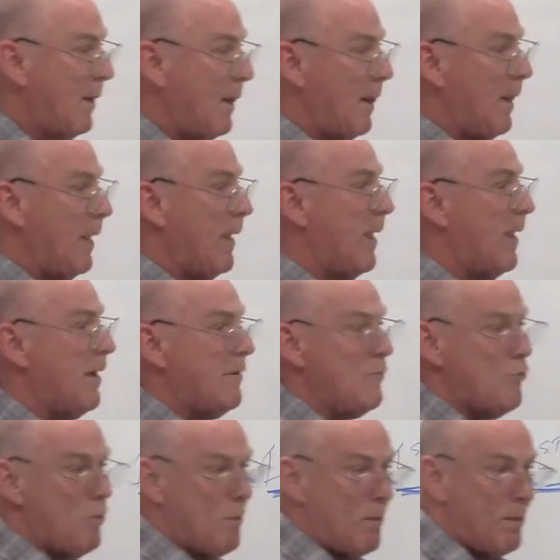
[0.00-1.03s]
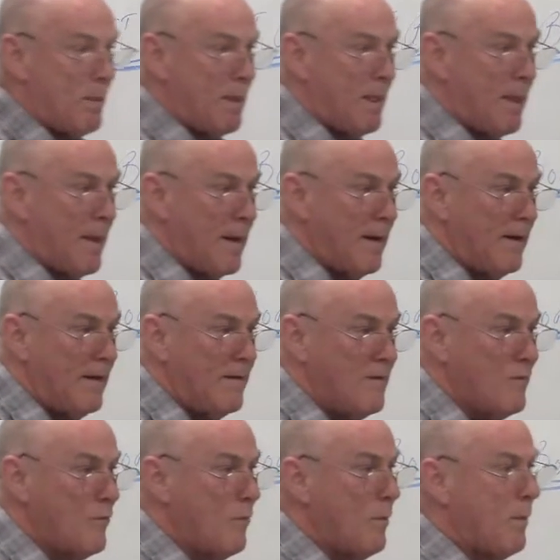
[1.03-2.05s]
There were others who,
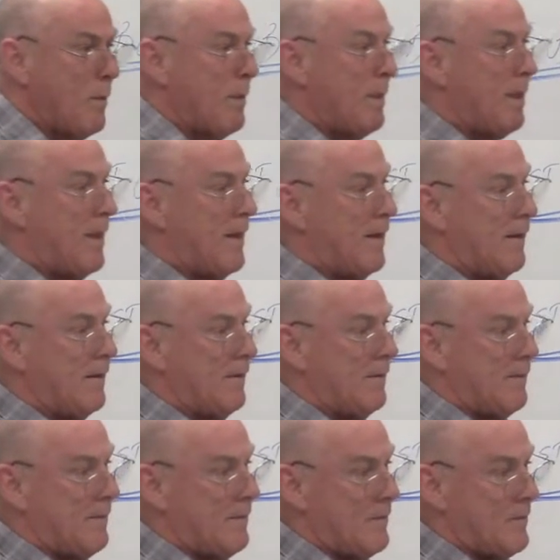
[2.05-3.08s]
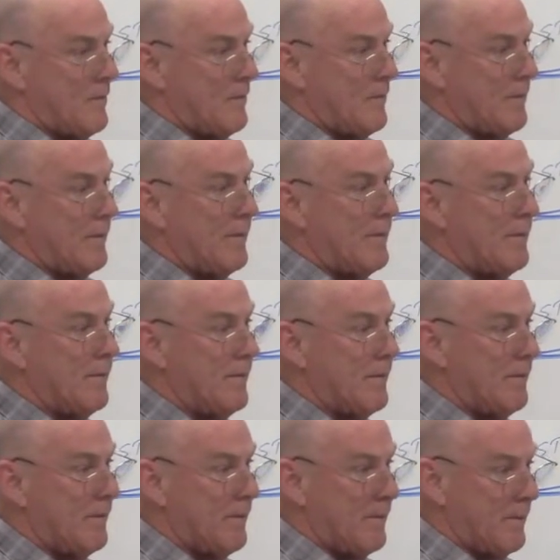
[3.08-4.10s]
who were resurrected by the
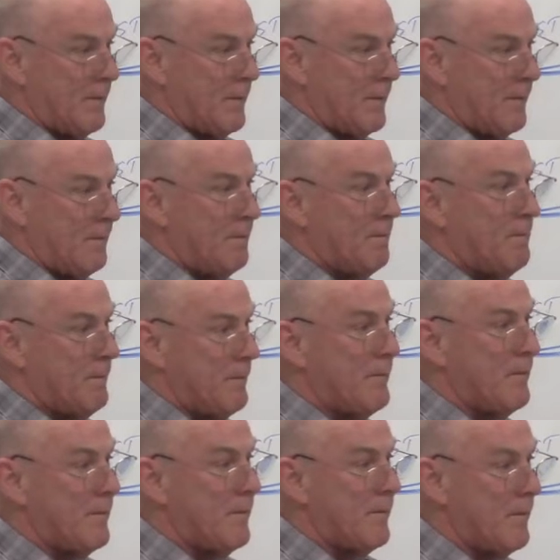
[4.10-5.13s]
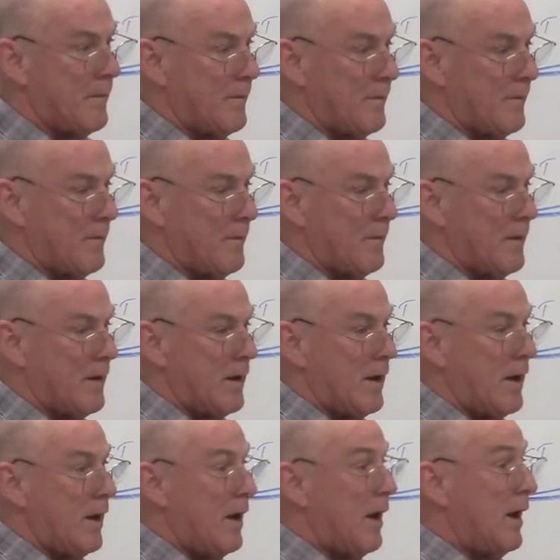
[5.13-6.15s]
prophets and then by Jesus
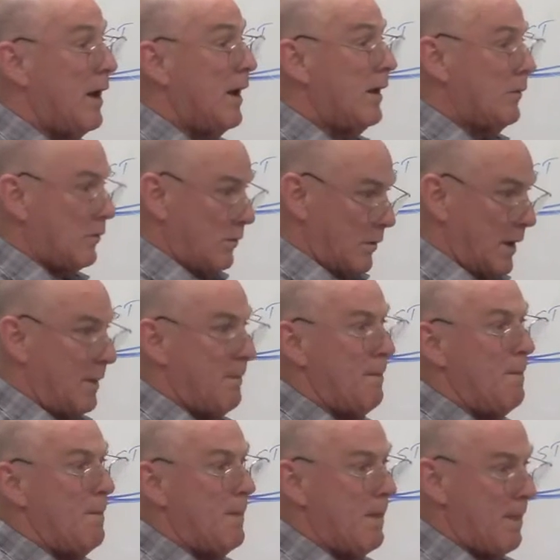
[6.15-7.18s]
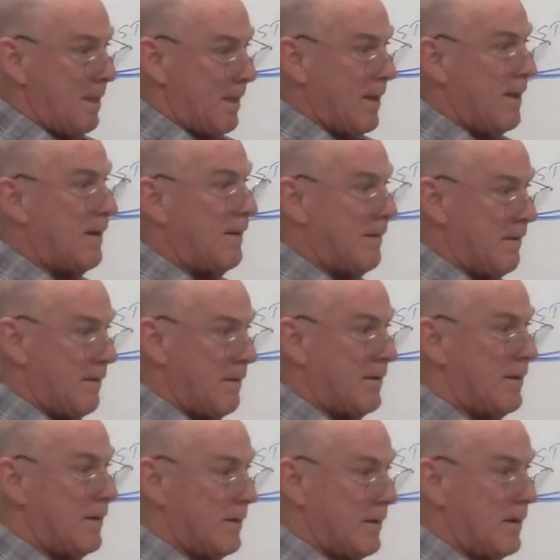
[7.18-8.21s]
himself, but those right. were
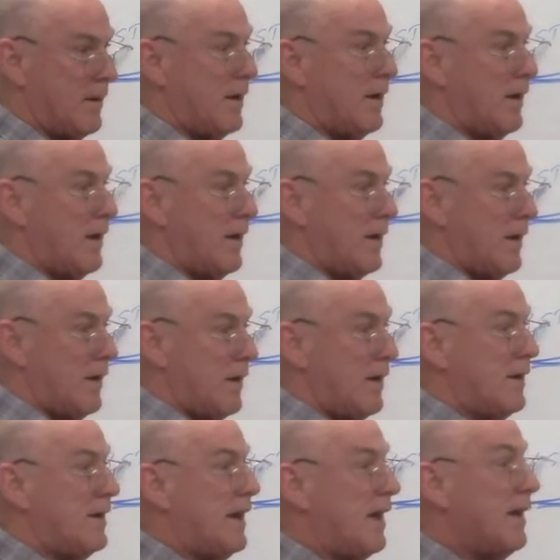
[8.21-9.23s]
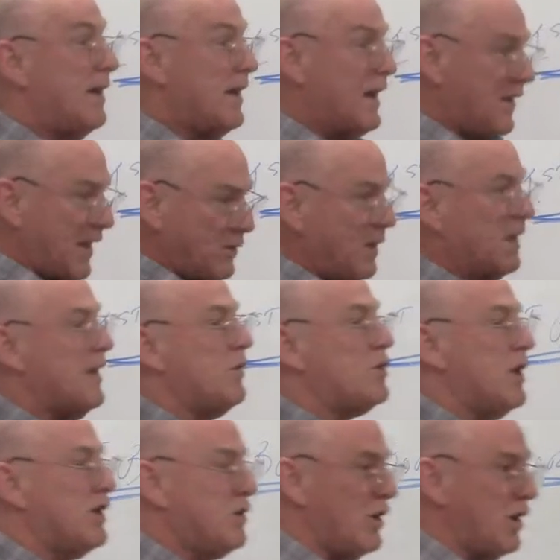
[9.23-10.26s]
would die again. Yeah, yeah, that's right.
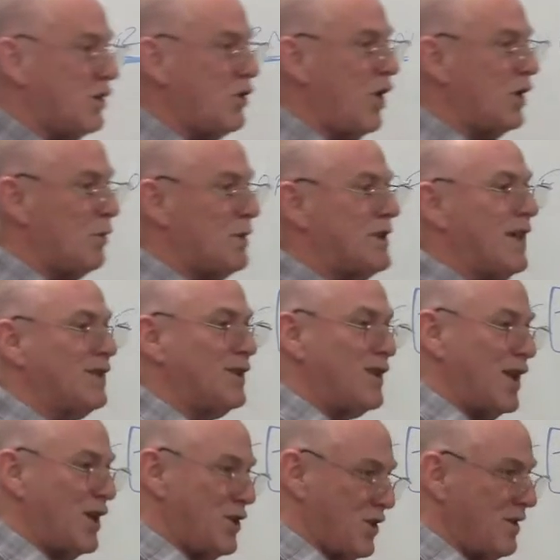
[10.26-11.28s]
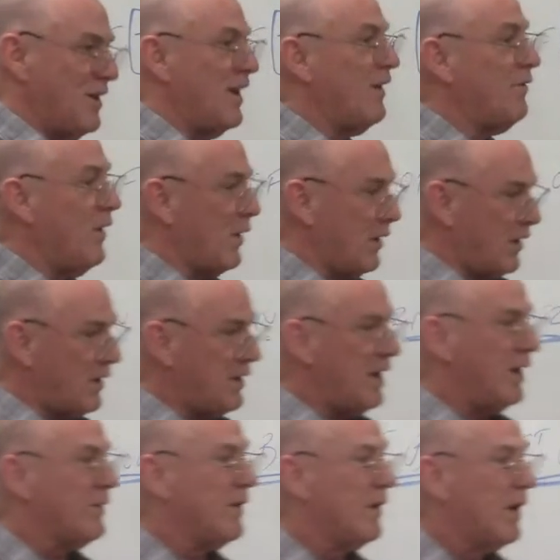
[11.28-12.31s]
There's, it's, it's called a resuscitation. Very good, yes.